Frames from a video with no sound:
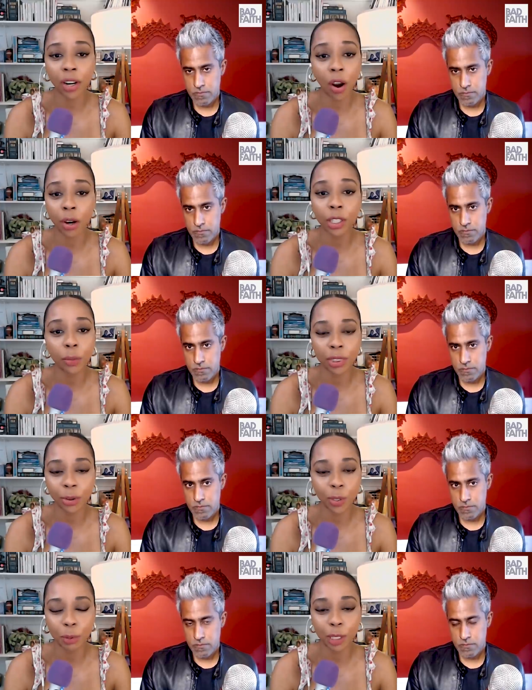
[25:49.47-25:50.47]
Speaker 1: trying to argue with
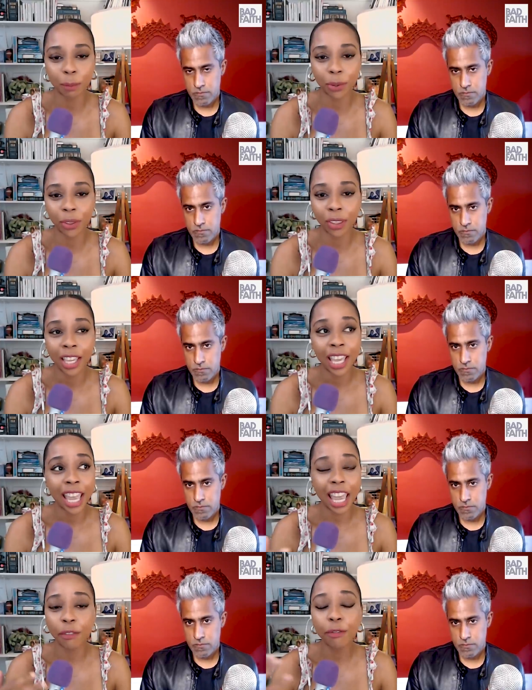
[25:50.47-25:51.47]
those people
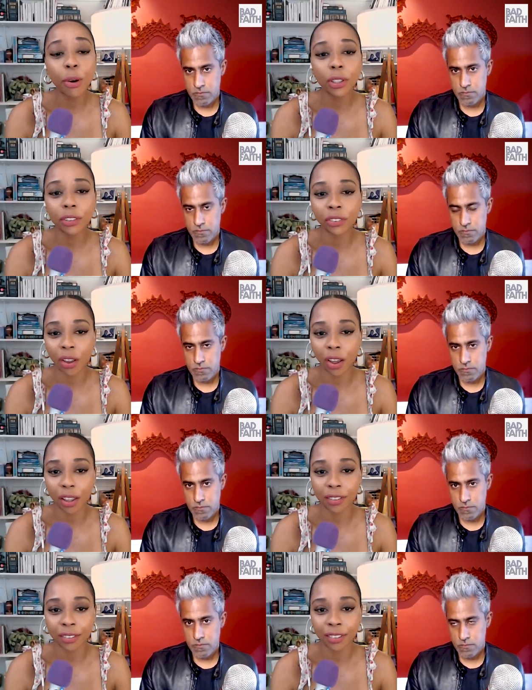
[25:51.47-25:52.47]
and focus
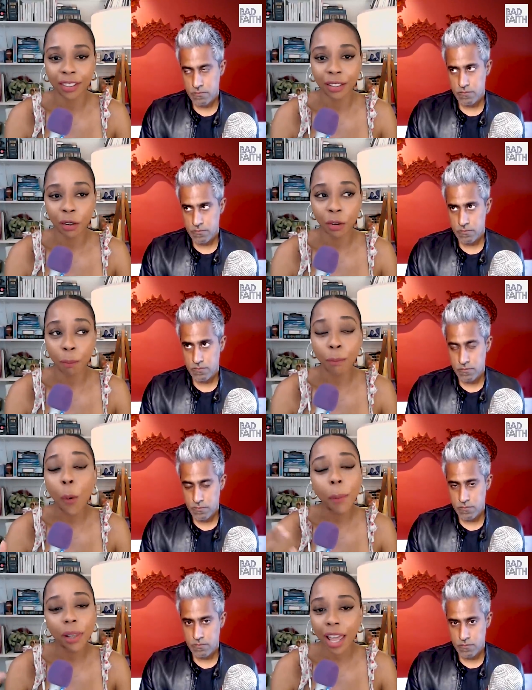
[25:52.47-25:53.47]
on
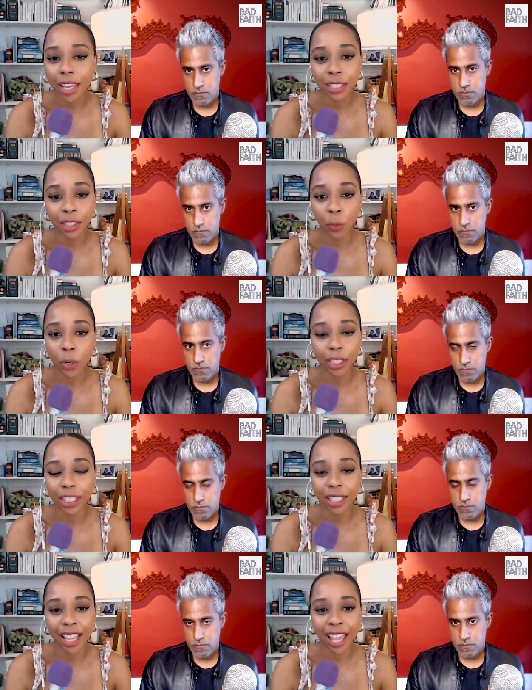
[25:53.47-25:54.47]
mobilizing the
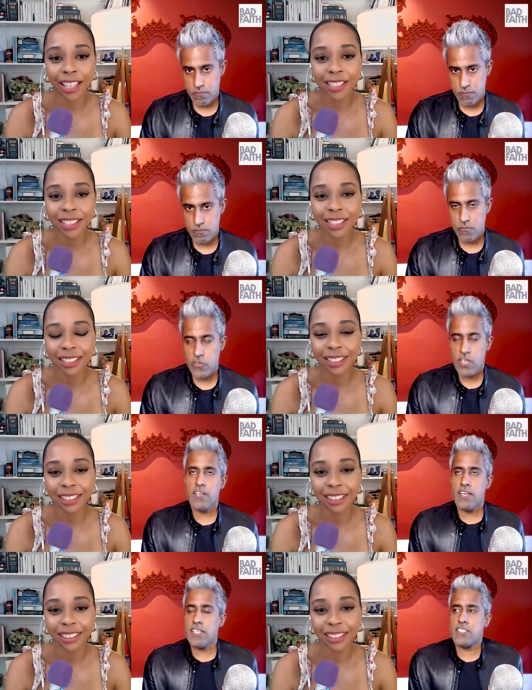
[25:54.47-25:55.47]
working class?
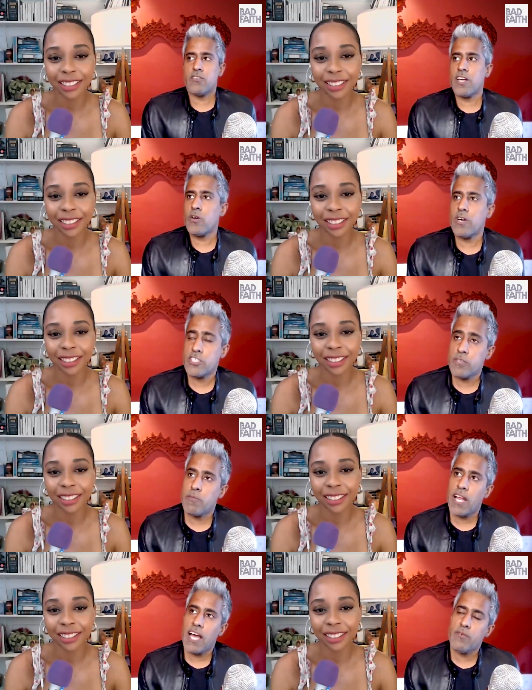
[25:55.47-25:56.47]
Speaker 2: It's a great question, but
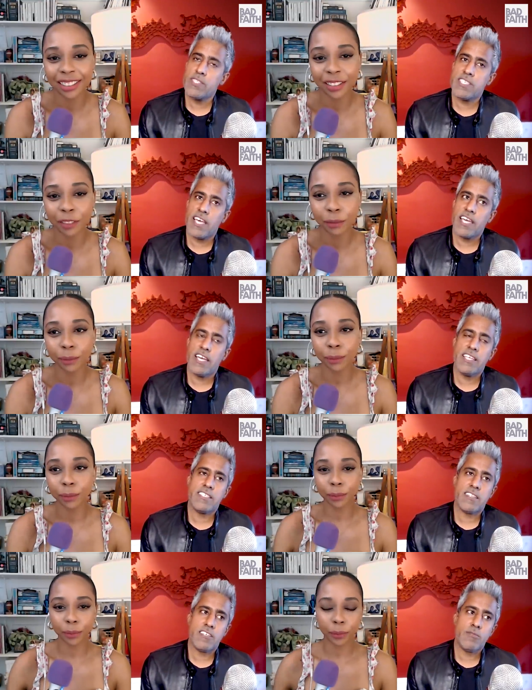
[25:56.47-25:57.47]
I would say it's a
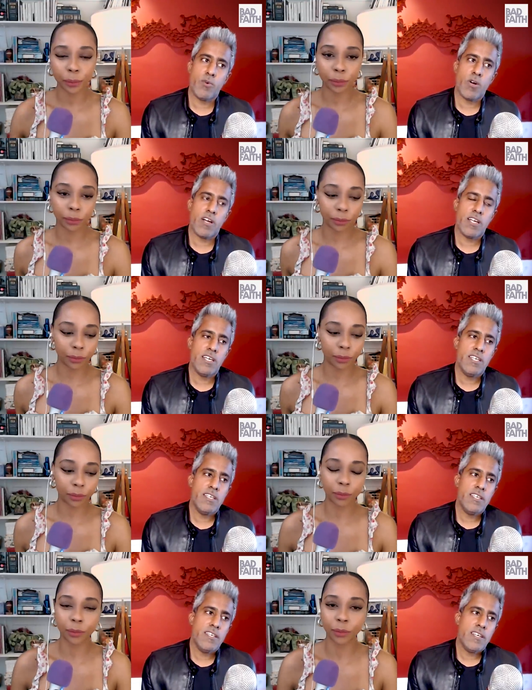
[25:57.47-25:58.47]
little more
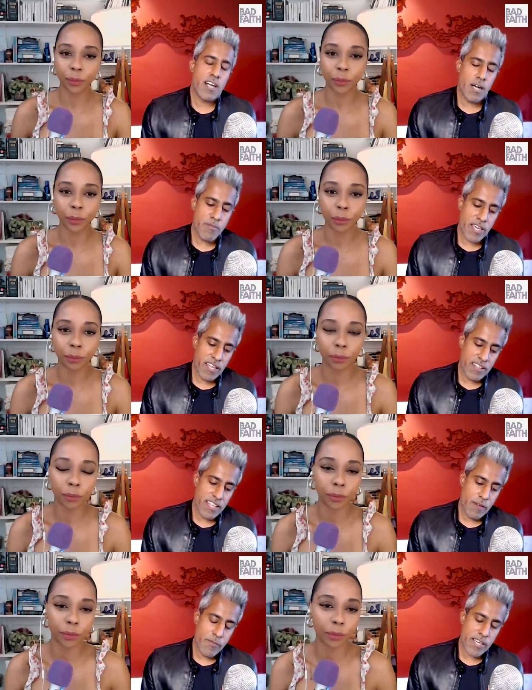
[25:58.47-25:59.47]
complicated than
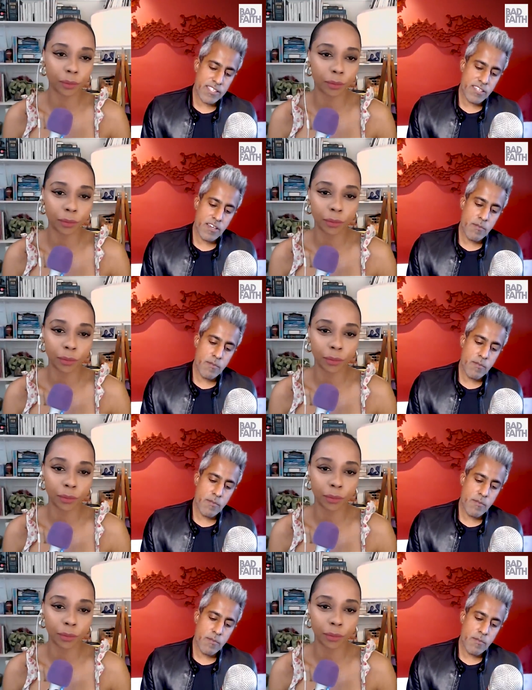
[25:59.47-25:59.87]
that because